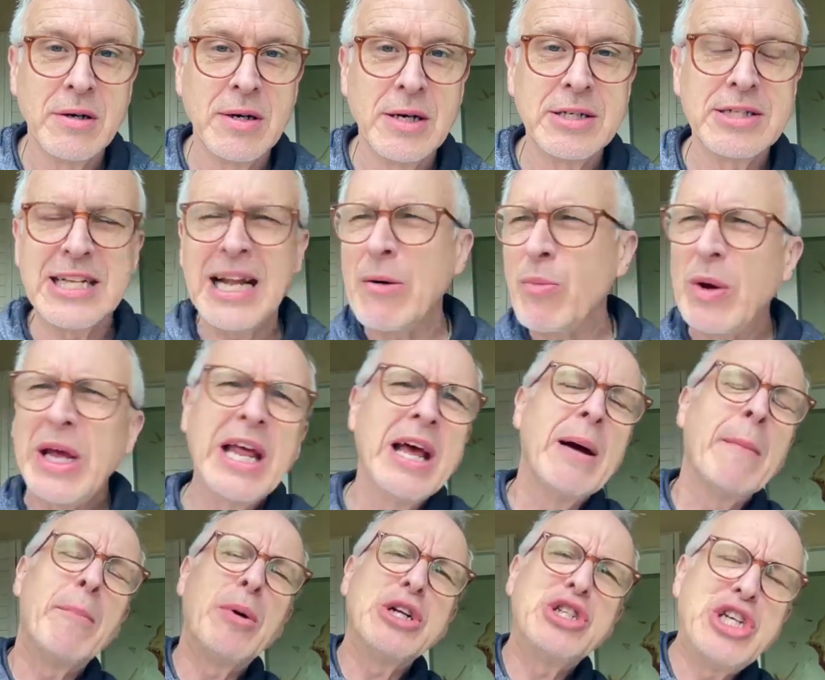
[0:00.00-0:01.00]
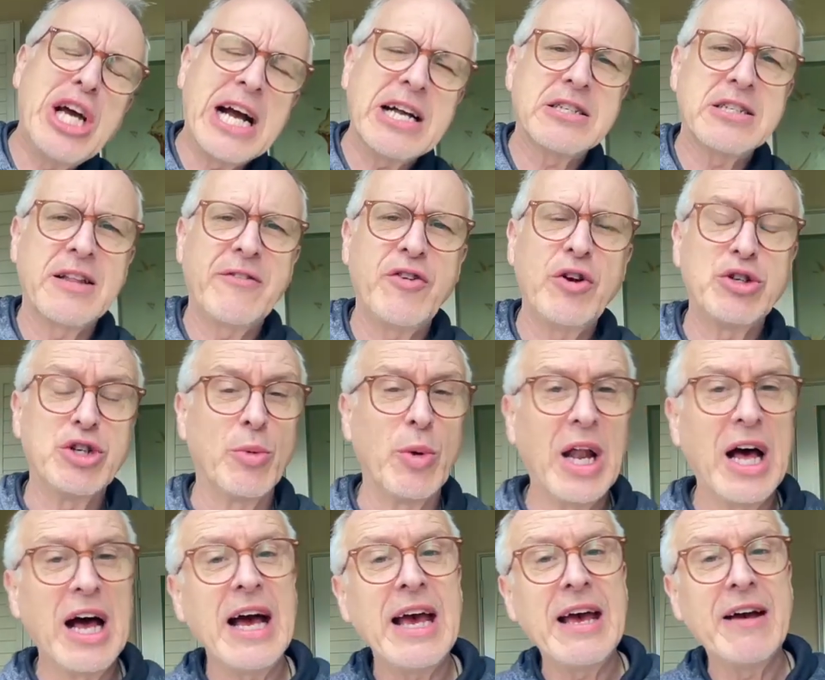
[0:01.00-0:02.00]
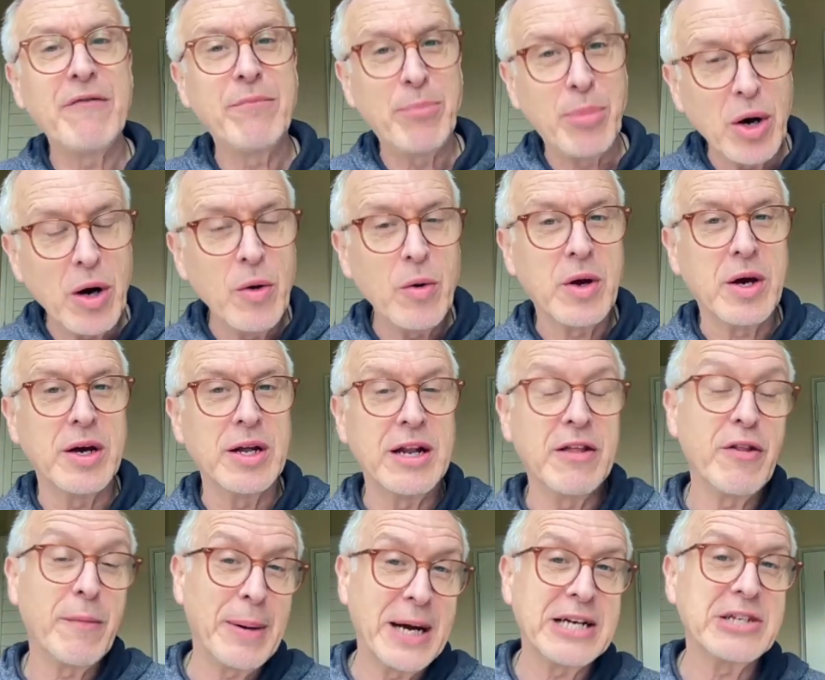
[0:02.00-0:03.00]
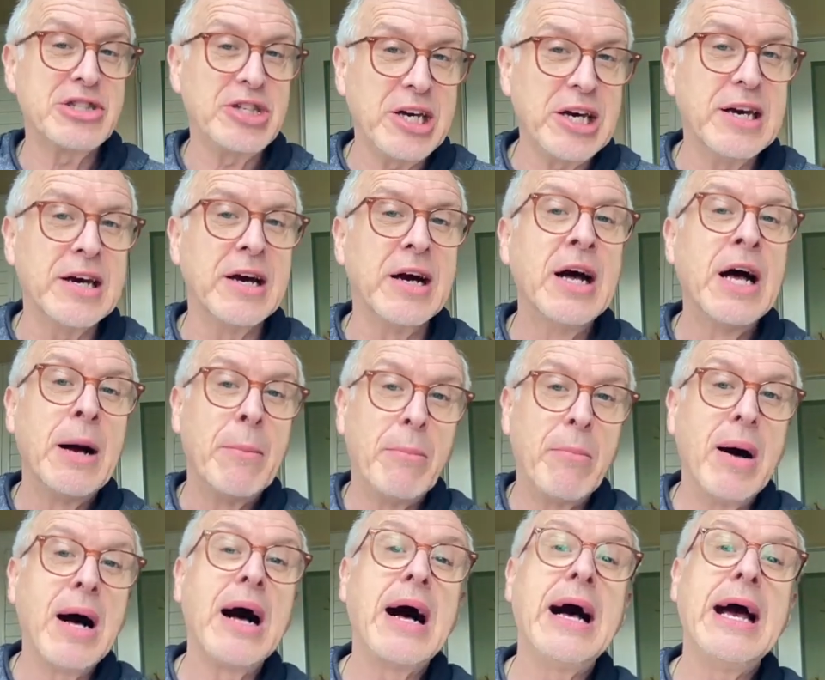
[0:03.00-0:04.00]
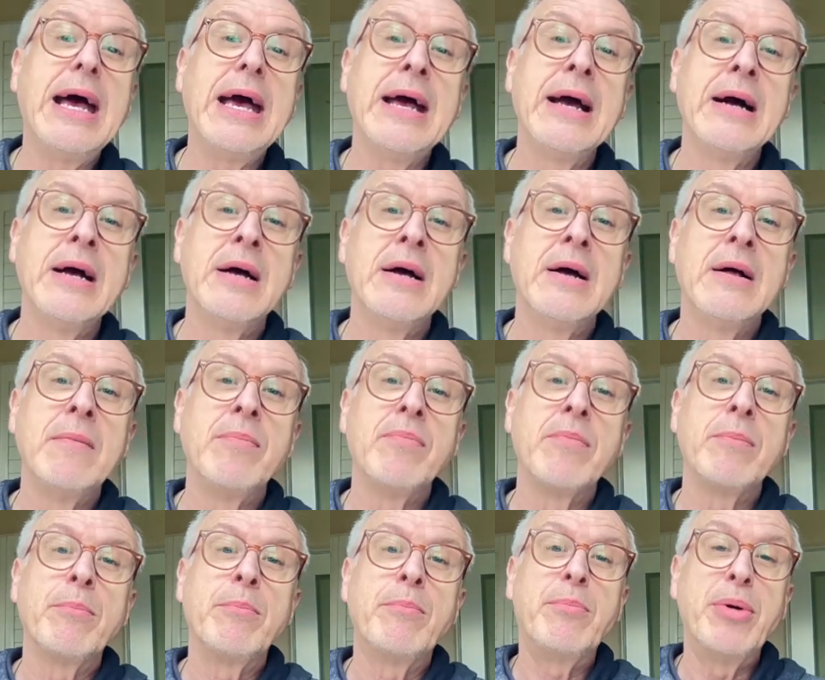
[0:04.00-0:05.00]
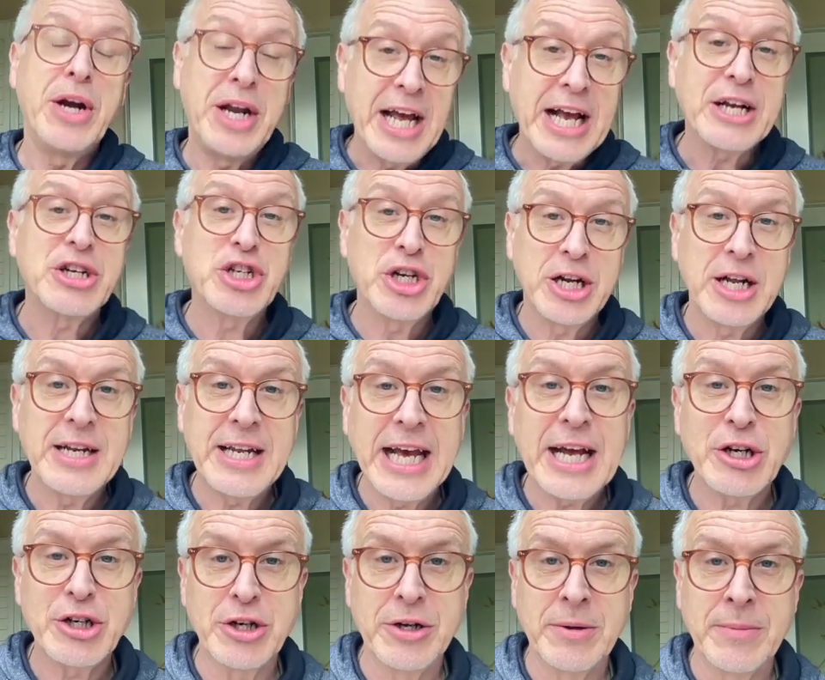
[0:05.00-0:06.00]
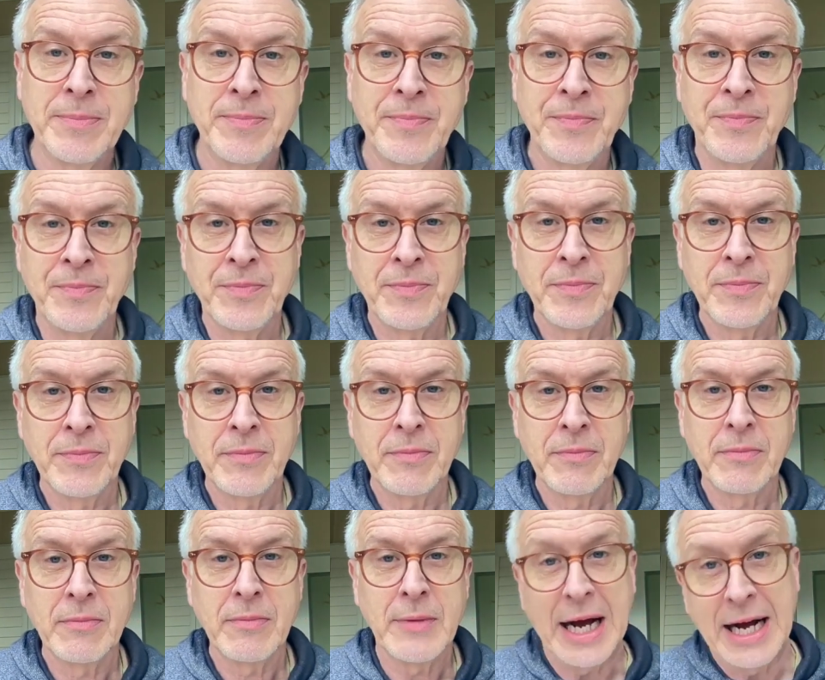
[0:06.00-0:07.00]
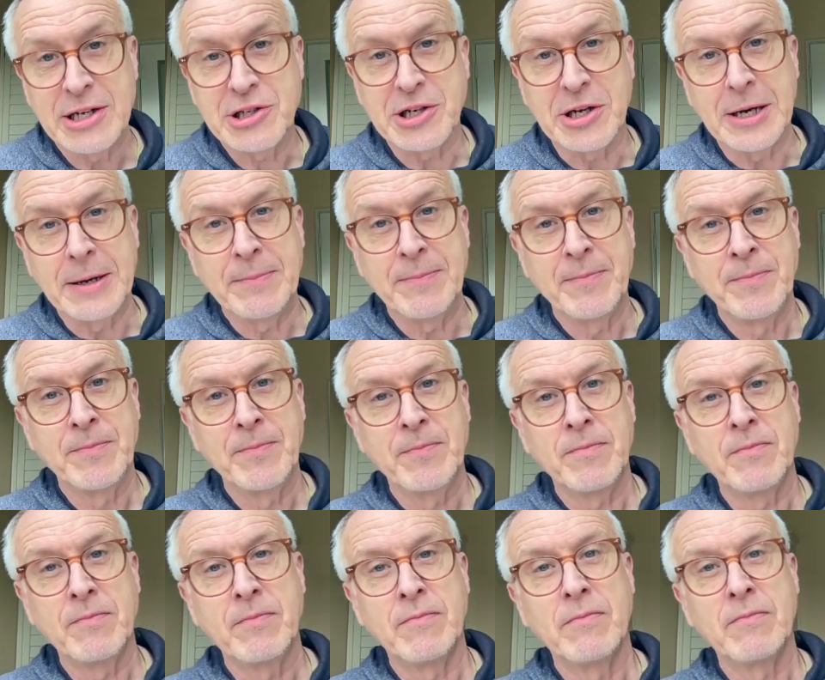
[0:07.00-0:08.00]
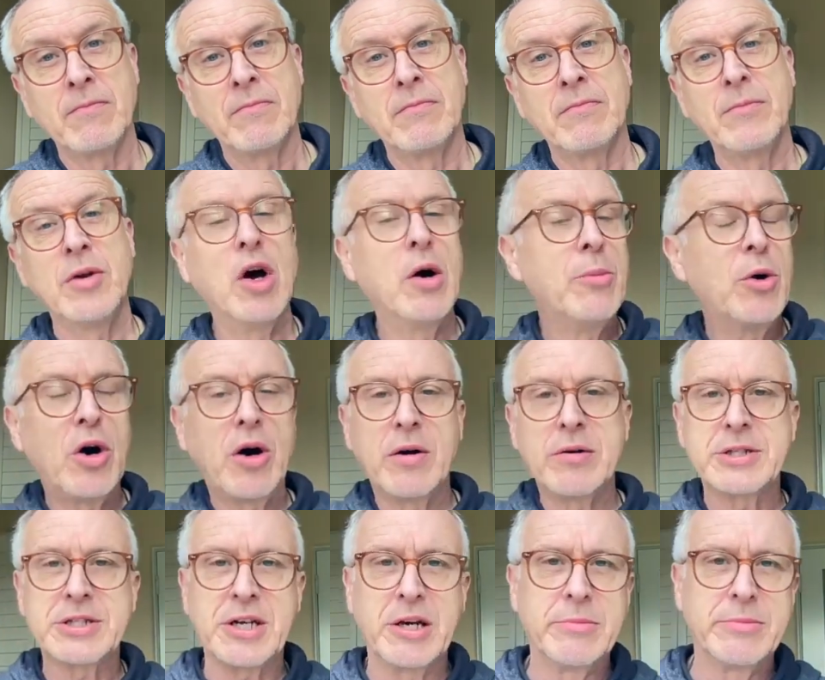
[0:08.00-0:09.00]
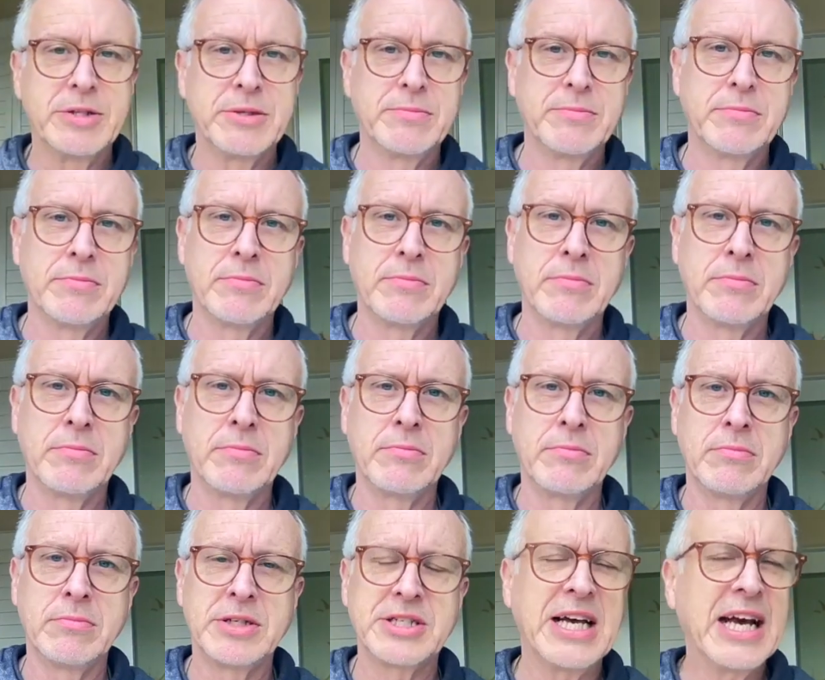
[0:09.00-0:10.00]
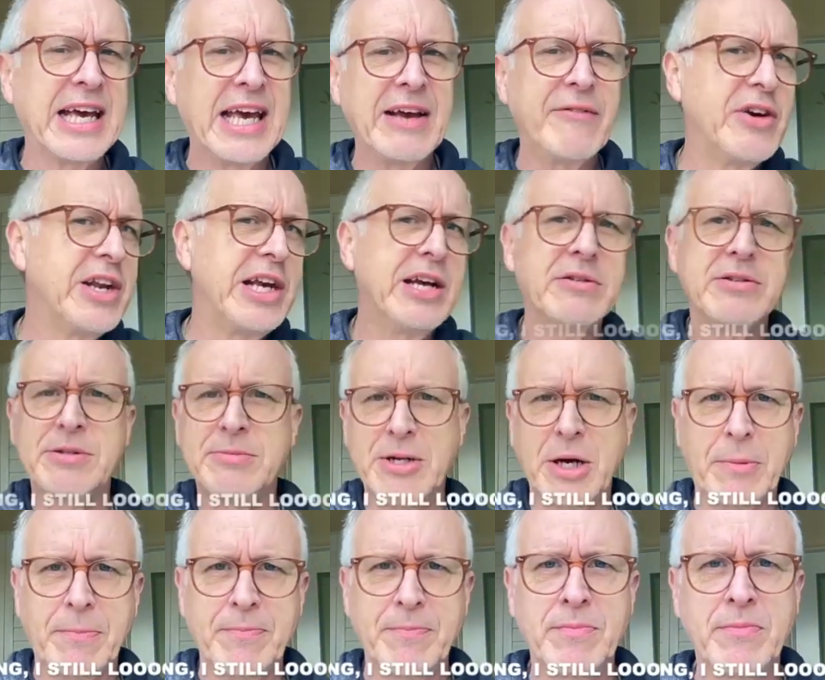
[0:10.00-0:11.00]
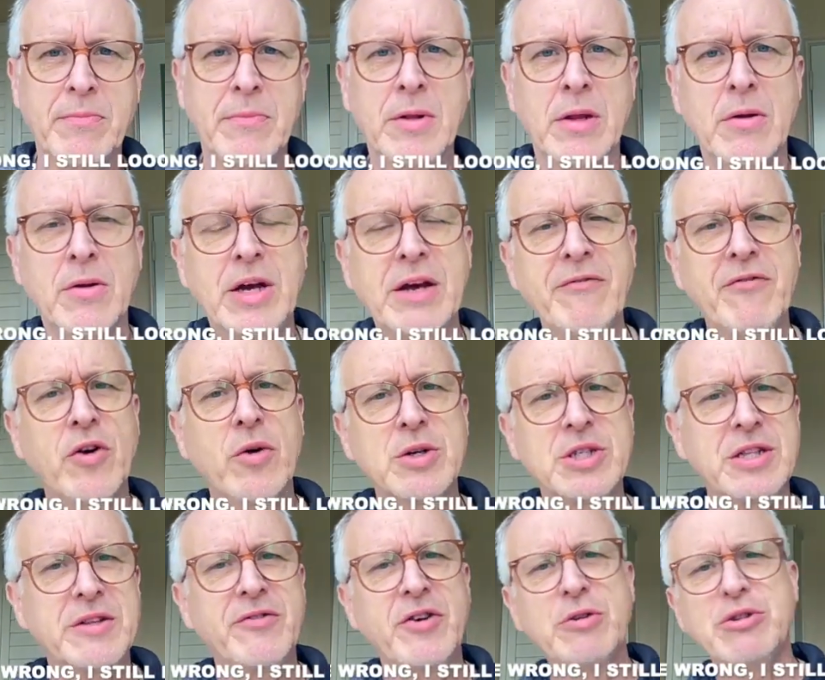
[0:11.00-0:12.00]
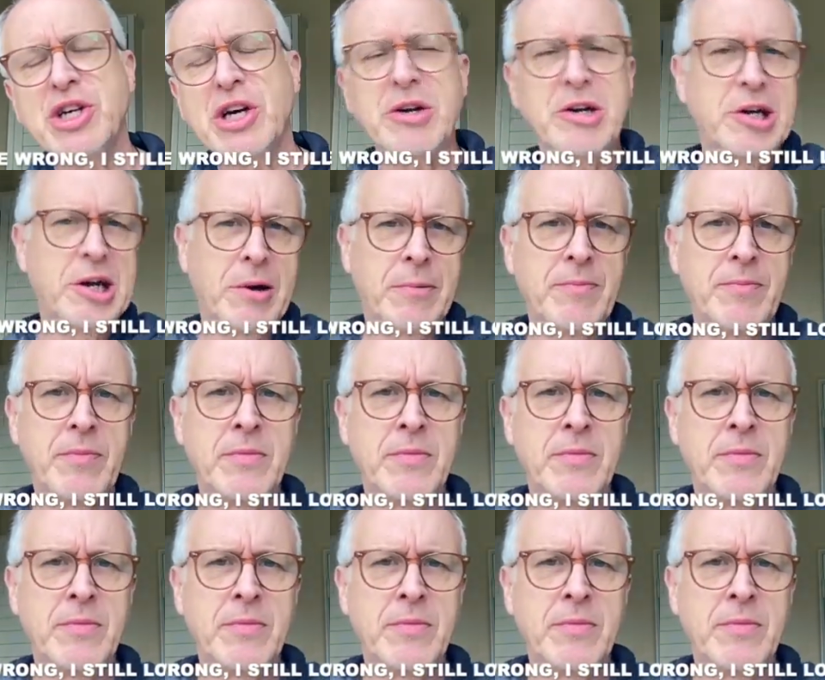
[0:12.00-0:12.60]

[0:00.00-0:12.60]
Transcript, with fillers: Instead, we project to the future. Well, I have broken in the past year my prediction addiction, actually. No more horoscopes. Psychic videos? No. Looking forward to the future? No.